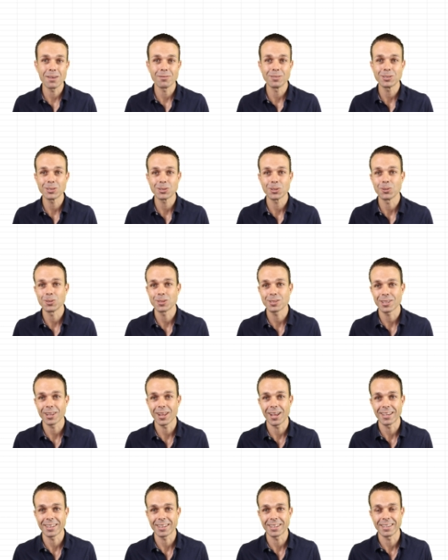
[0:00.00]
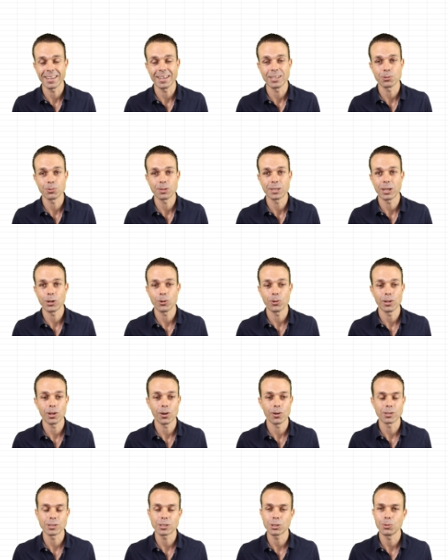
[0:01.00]
ever so slightly as we go
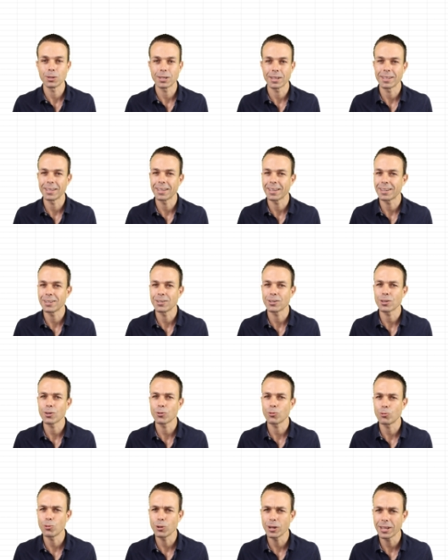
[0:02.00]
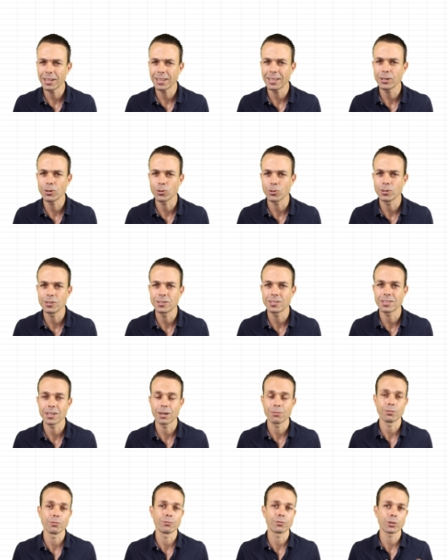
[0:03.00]
along so we can get into the really good
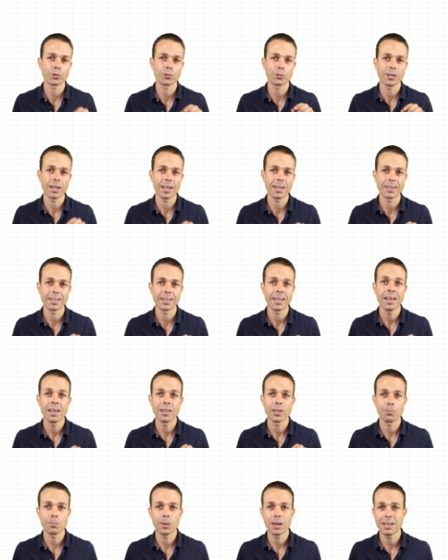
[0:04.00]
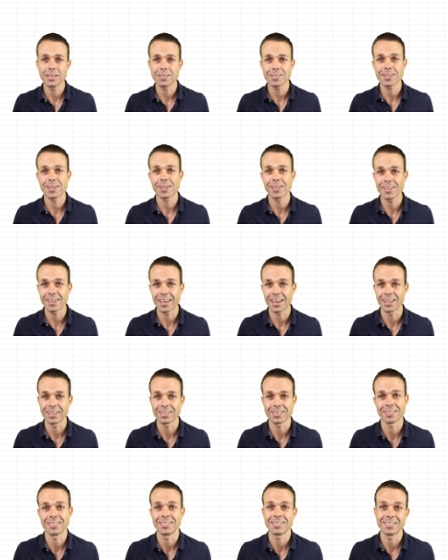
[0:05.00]
stuff of creating the PESTEL
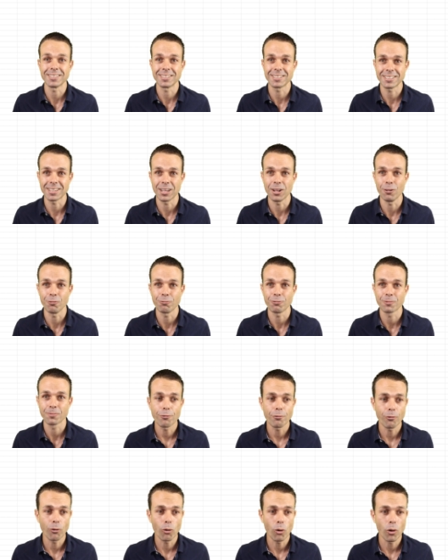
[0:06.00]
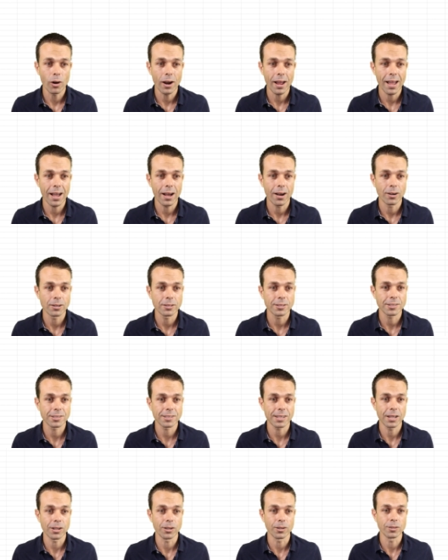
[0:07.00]
analysis itself. For our
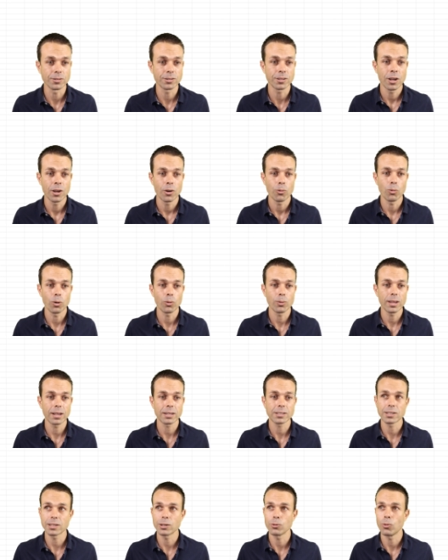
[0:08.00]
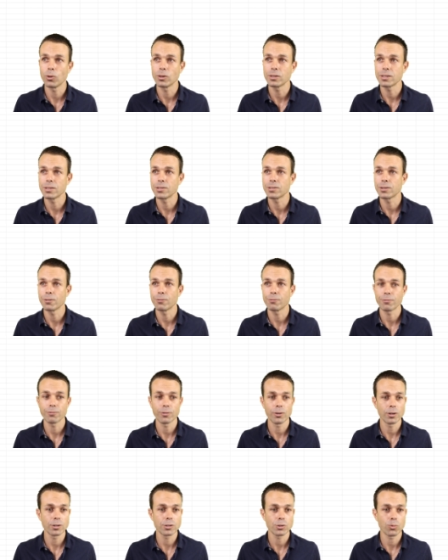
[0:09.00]
cells, what we actually want is the
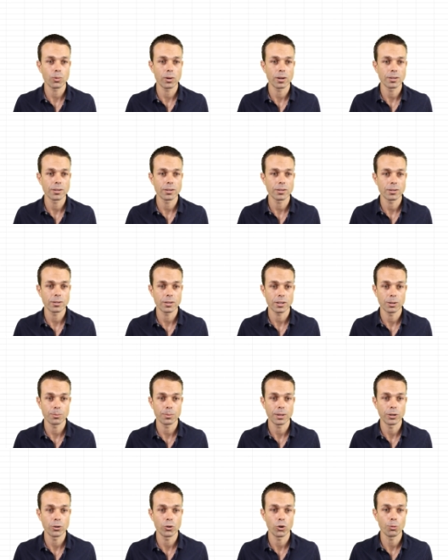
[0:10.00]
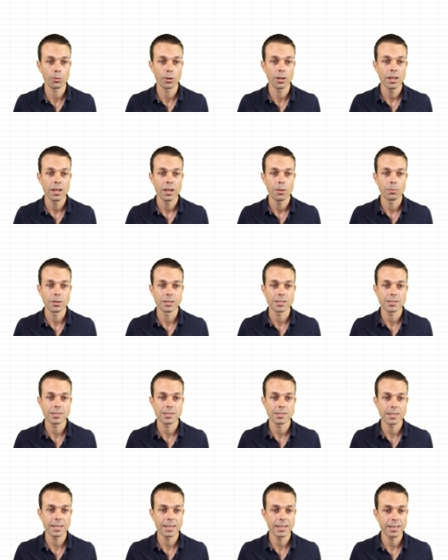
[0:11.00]
first one can be normal, but
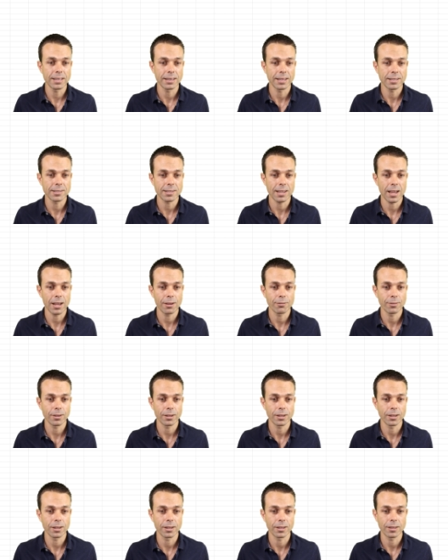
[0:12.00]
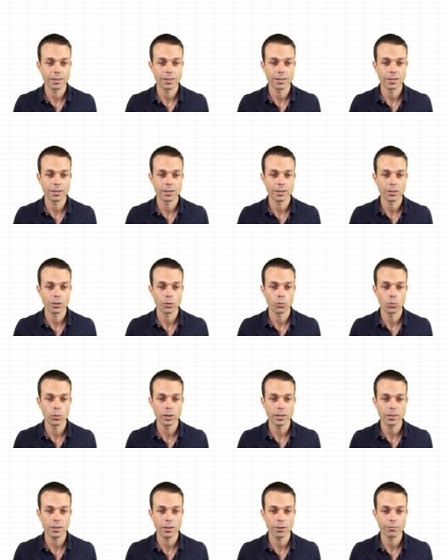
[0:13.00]
C, let's have a, uh, the, the
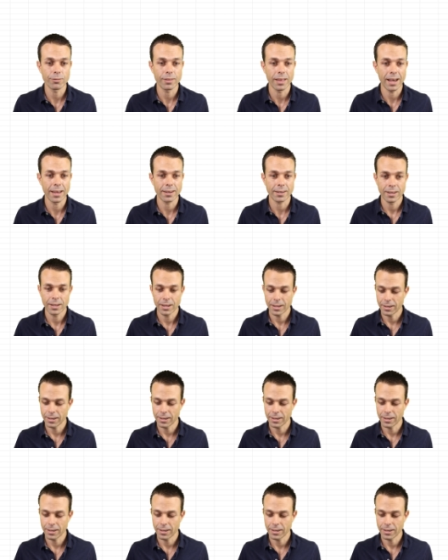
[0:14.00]
width of that